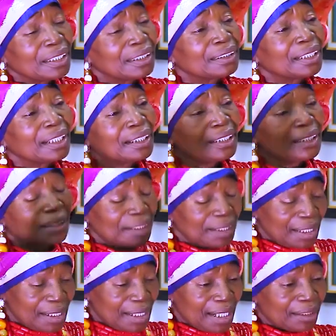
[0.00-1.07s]
It's taking
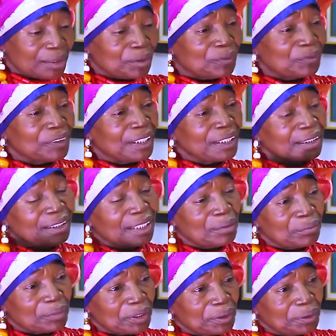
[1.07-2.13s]
3 years to finish the
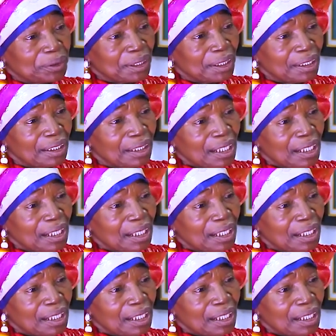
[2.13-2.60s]
embroidery.